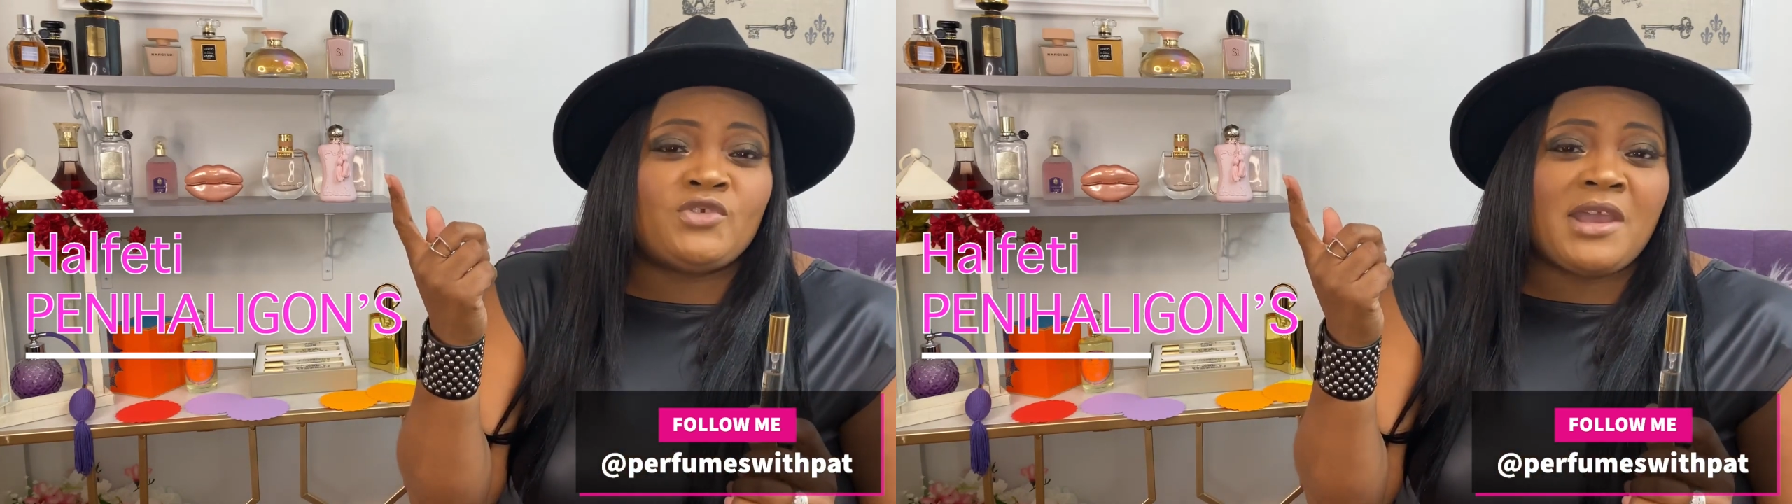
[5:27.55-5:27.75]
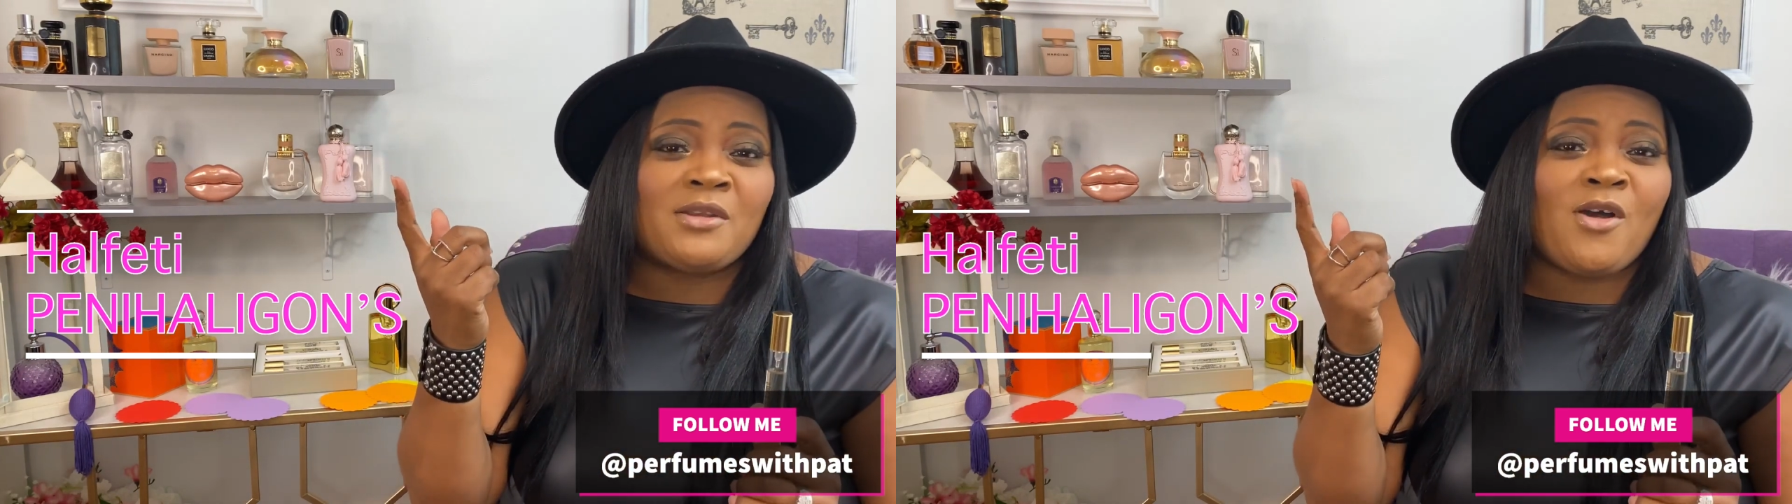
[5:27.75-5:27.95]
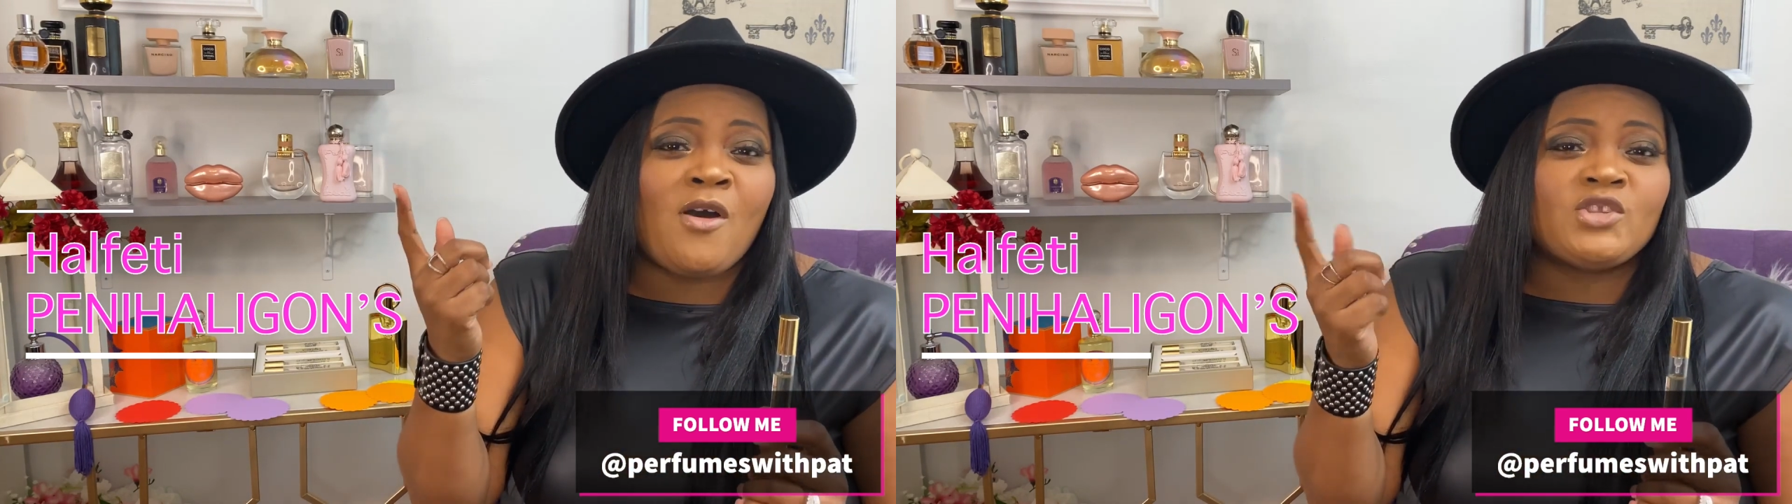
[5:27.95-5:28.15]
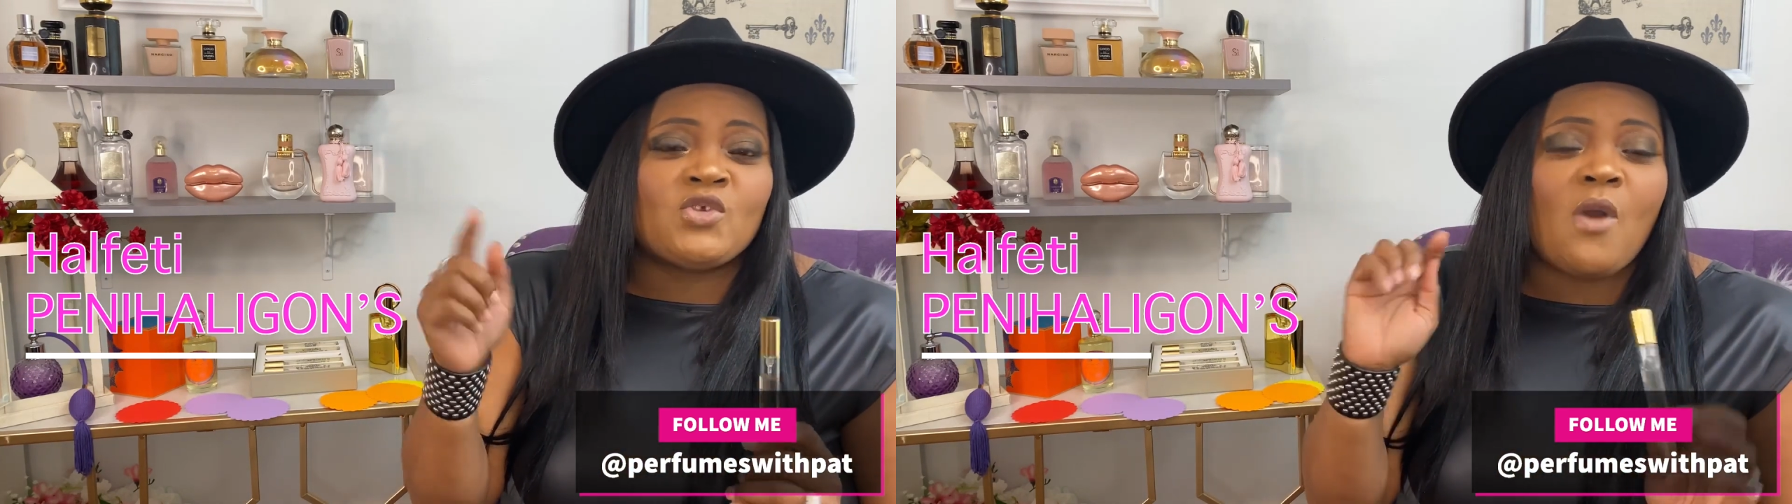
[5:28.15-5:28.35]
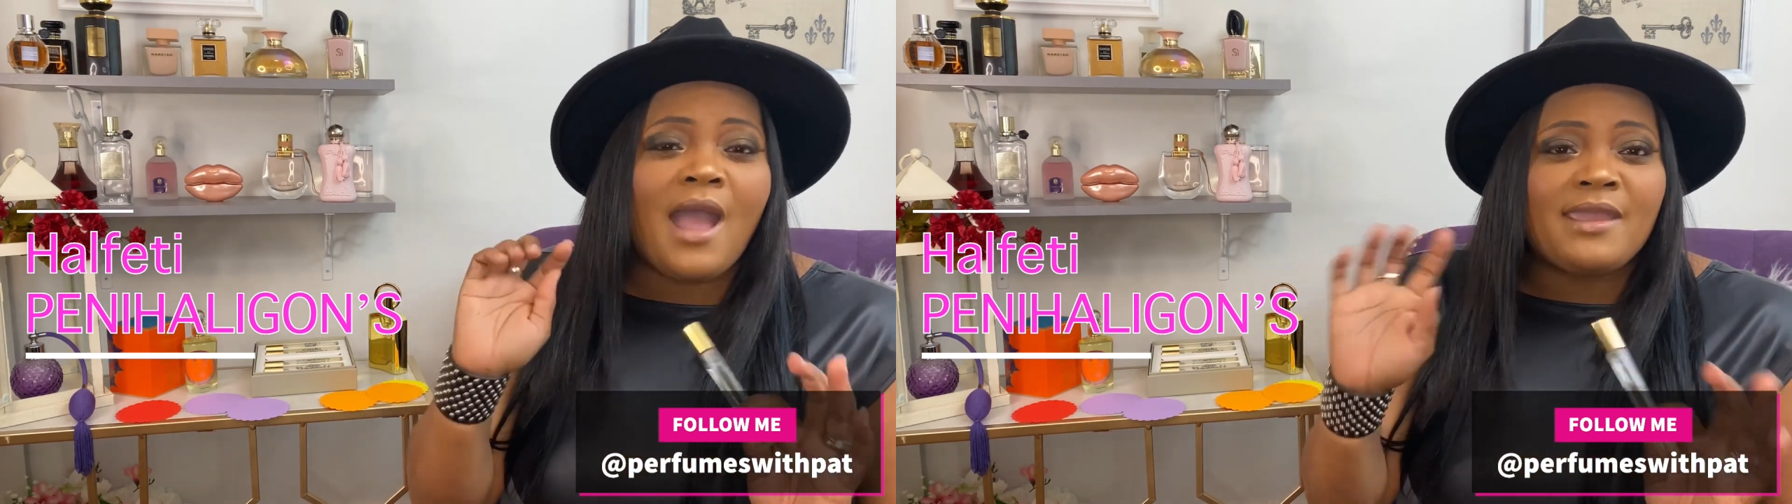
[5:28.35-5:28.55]
channel
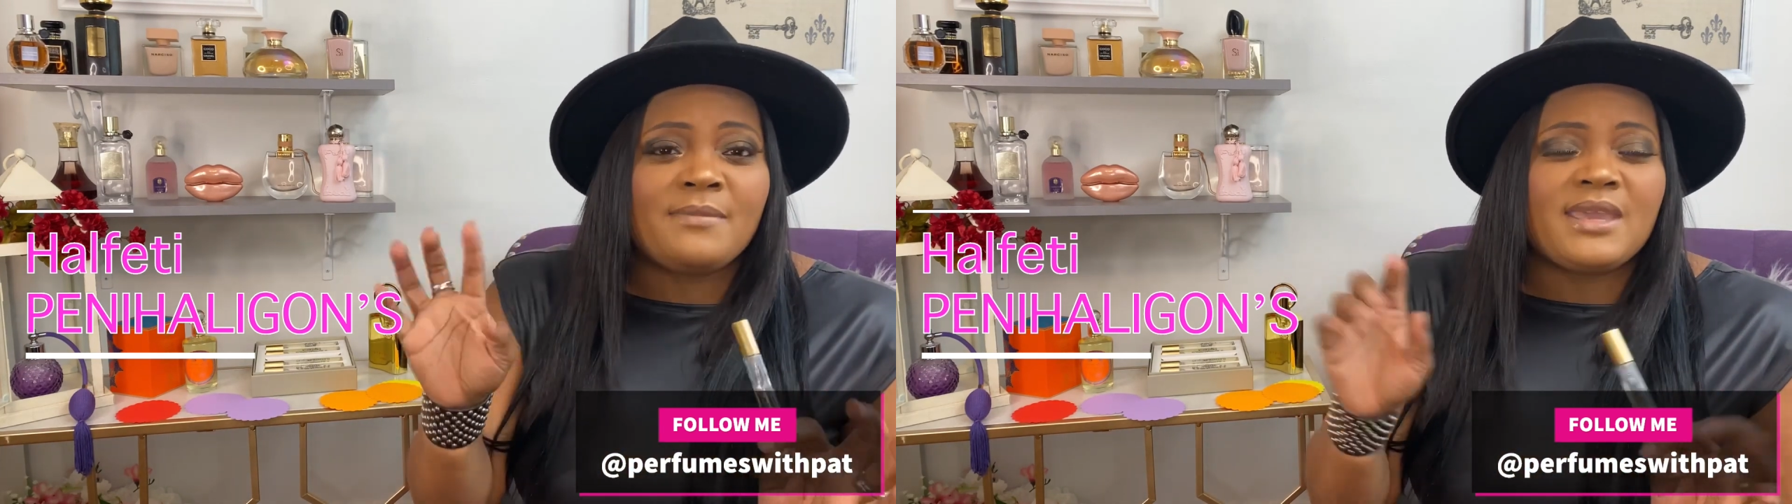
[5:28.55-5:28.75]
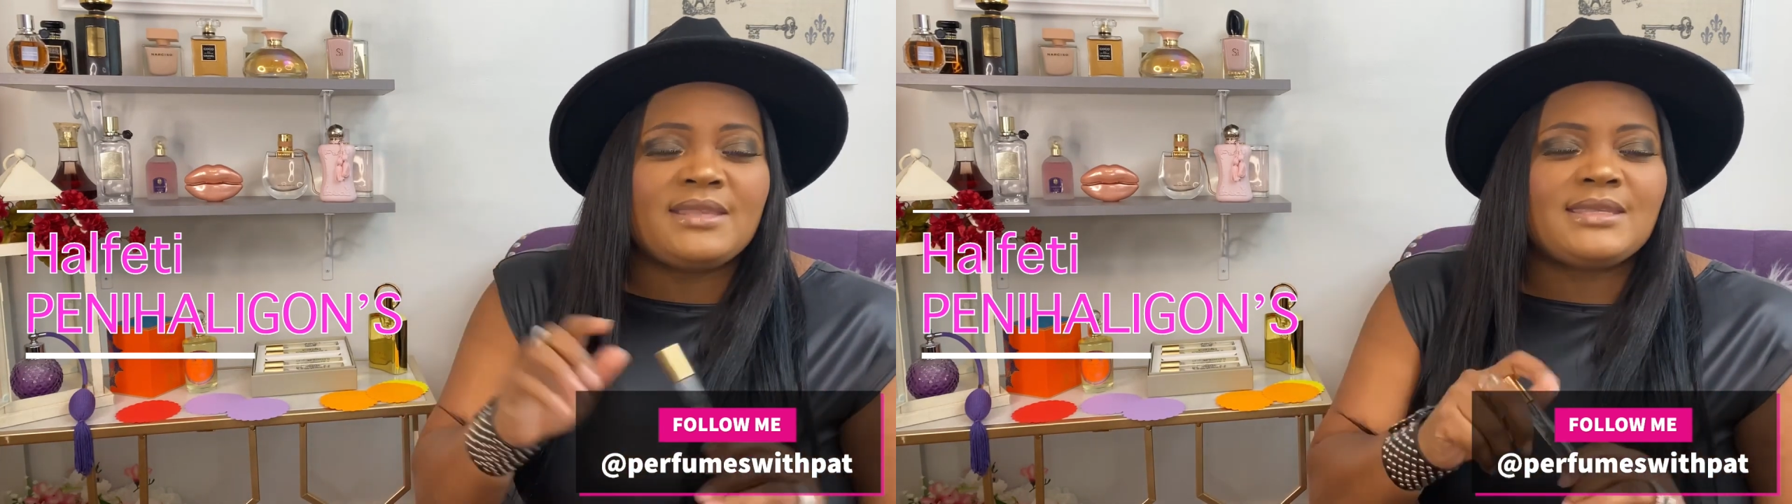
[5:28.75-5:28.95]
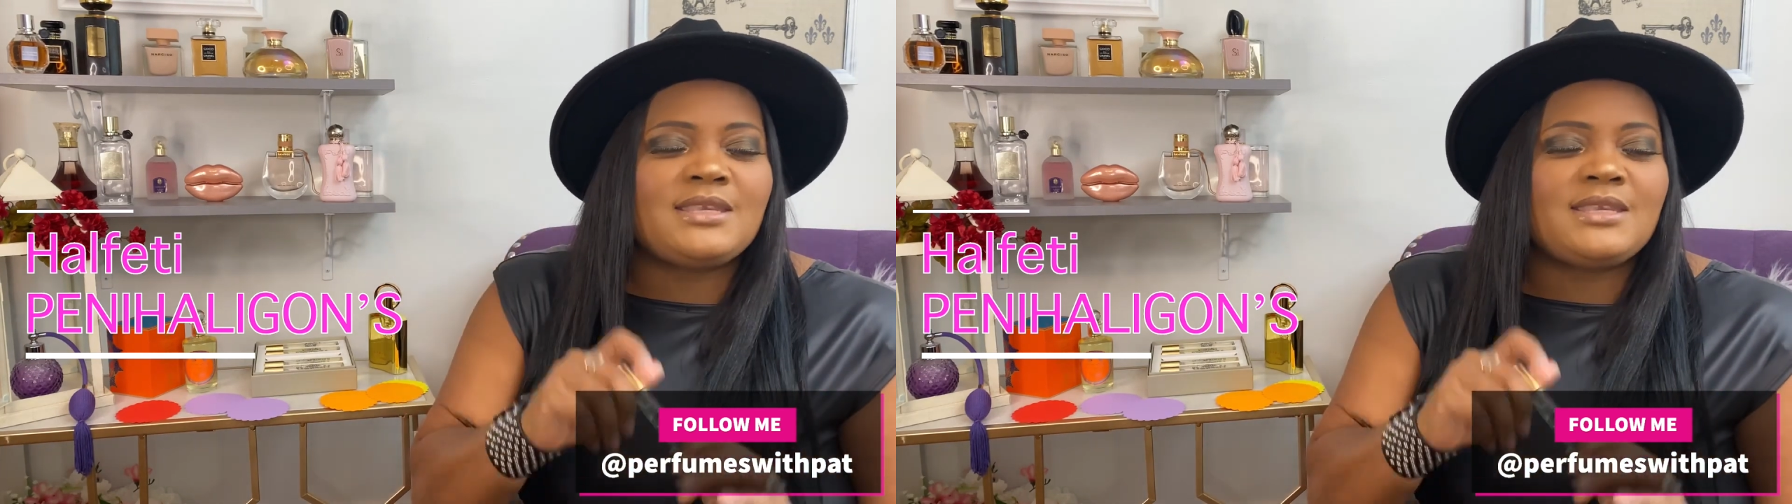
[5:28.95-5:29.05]
also, I Am Gids.